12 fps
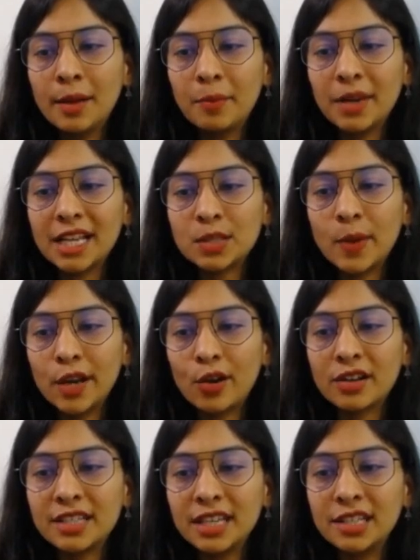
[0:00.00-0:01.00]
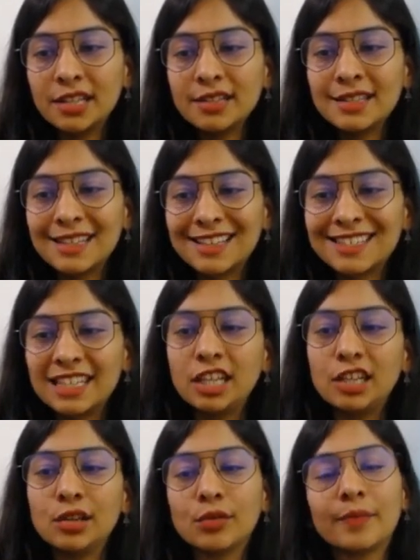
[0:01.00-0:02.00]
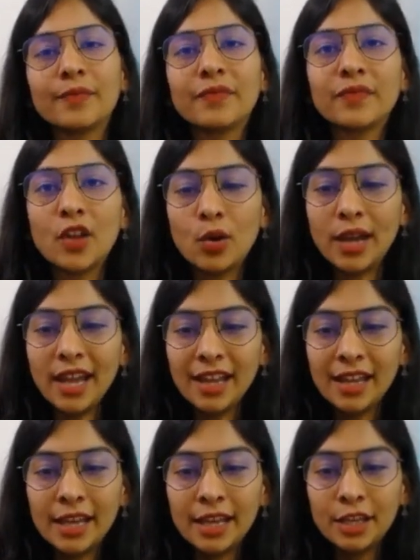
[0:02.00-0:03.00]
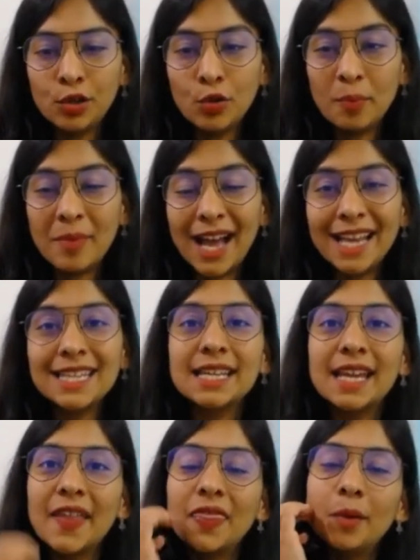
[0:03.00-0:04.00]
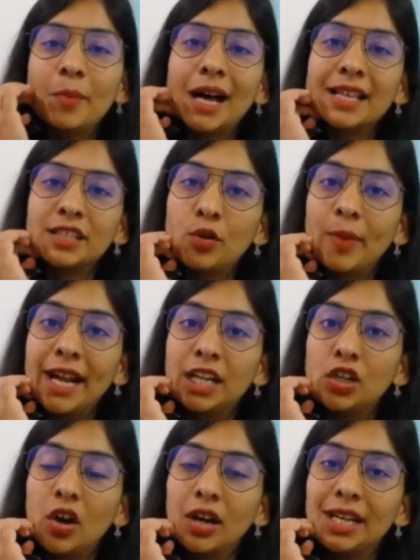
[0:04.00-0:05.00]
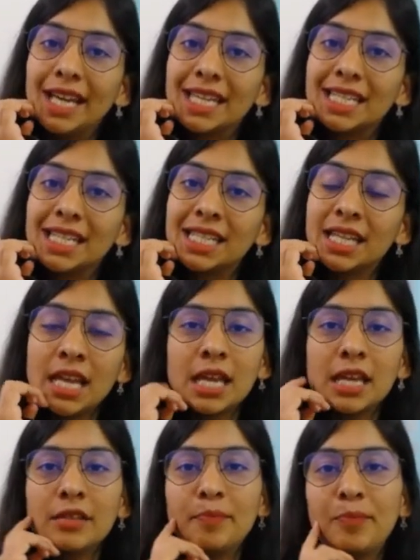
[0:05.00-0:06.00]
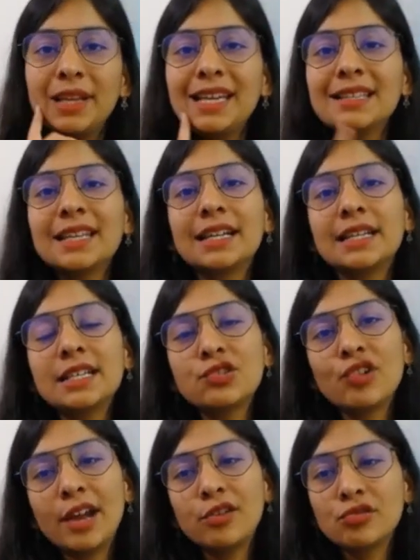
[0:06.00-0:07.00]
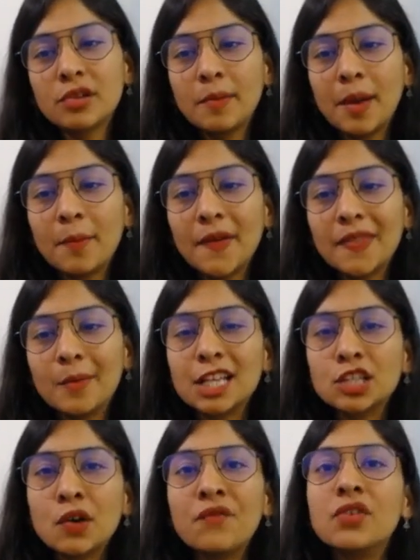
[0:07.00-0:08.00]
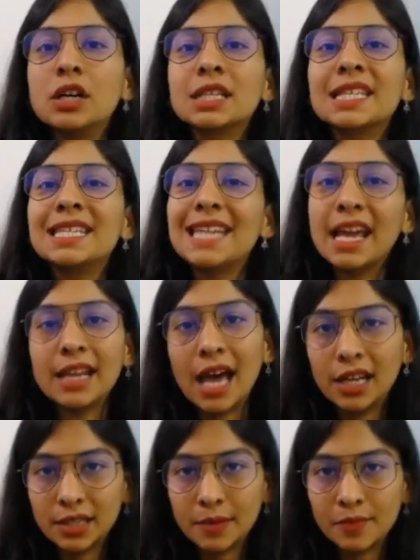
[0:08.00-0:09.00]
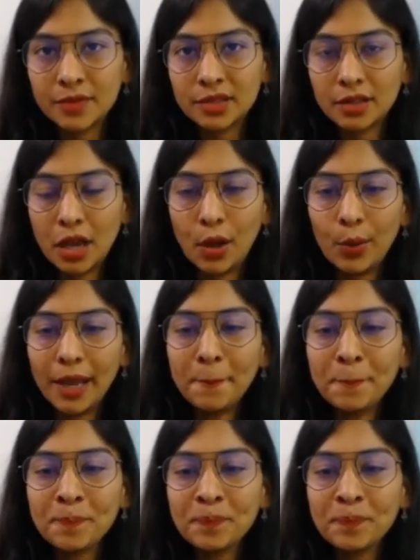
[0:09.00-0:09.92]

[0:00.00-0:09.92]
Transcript: plus 1 oxygen 16u okay you might get the mass you might not get it please at least try to remember the mass of first 10 atoms okay